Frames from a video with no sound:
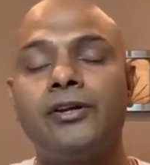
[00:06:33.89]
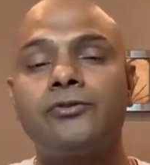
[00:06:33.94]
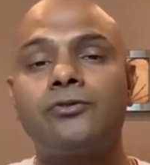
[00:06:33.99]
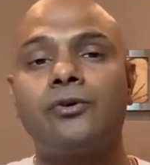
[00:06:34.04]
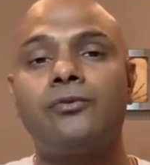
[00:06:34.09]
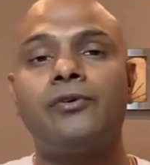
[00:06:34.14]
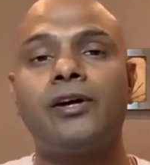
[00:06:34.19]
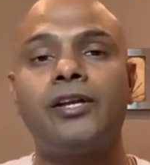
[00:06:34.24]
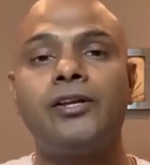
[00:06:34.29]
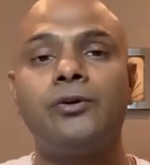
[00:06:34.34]

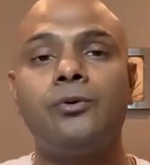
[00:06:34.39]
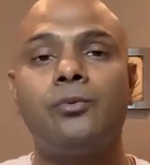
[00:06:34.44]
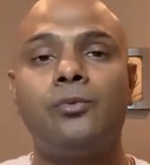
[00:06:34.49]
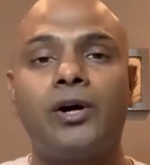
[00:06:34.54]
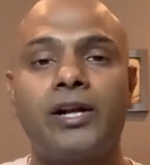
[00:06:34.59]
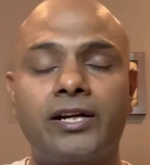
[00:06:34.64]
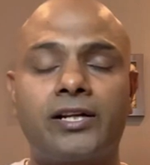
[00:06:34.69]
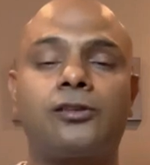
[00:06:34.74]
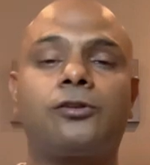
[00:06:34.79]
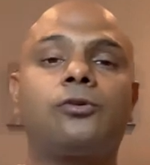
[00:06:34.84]
So when you
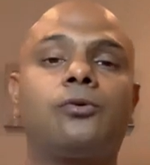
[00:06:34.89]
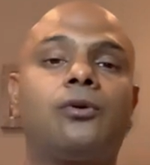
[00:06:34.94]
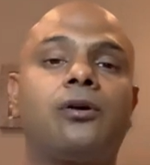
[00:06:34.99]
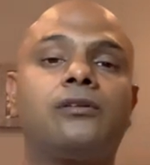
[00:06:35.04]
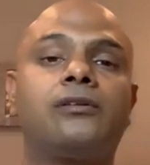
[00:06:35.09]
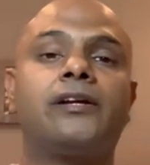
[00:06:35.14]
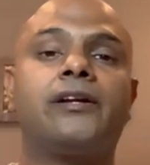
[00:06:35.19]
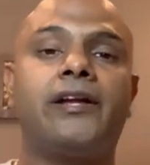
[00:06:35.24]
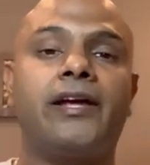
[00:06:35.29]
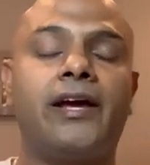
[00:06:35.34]
work
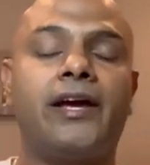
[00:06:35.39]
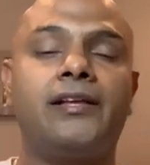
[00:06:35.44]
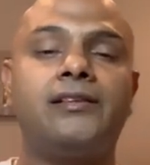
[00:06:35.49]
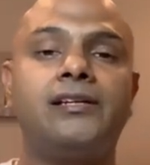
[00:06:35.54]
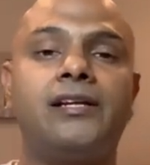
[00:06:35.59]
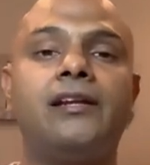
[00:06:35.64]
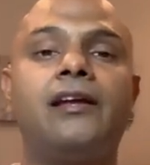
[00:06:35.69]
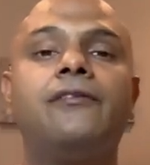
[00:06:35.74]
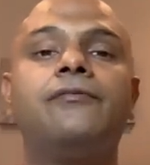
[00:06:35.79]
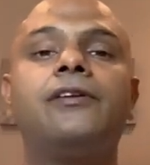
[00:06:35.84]
throughout the day,
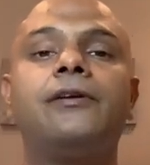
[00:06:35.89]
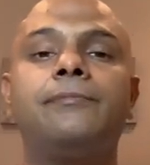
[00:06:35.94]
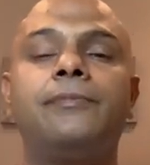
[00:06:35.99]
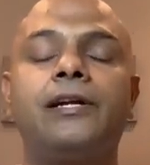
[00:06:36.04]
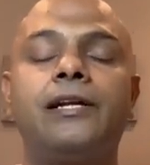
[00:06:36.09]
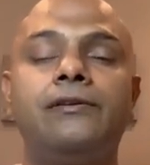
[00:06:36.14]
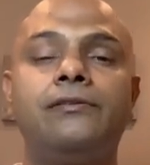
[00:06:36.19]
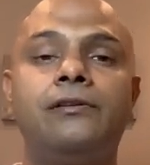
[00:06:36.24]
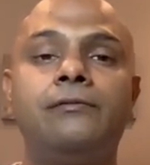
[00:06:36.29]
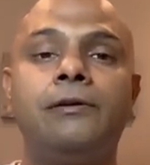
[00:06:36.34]
then
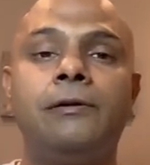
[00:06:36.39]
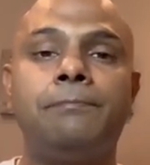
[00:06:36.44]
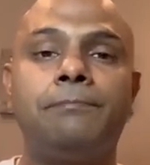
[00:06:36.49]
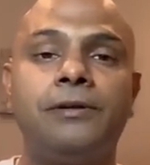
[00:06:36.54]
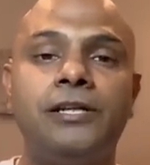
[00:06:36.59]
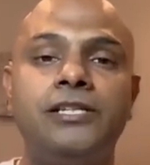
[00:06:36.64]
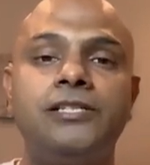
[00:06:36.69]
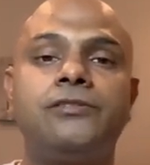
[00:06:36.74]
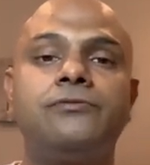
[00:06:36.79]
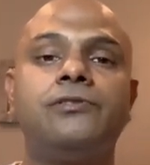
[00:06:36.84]
everybody will be
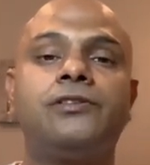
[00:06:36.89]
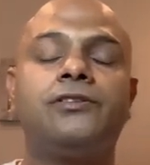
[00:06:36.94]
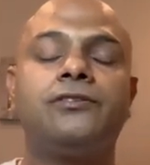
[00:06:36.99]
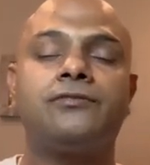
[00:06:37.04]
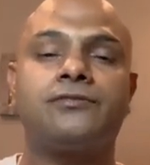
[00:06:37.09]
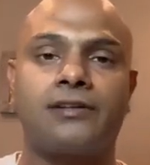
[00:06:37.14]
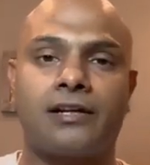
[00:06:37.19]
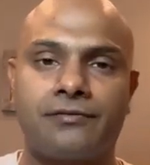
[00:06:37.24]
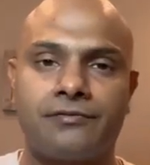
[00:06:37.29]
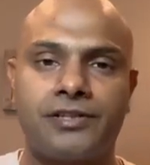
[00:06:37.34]
pleased with your
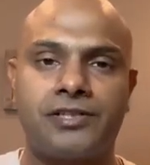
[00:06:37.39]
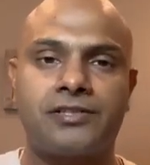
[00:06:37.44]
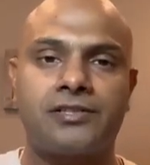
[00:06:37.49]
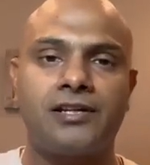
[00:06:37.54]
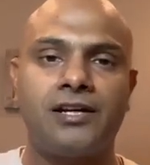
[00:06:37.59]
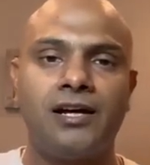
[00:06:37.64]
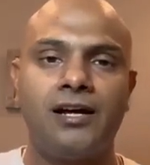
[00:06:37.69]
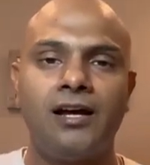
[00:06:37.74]
service.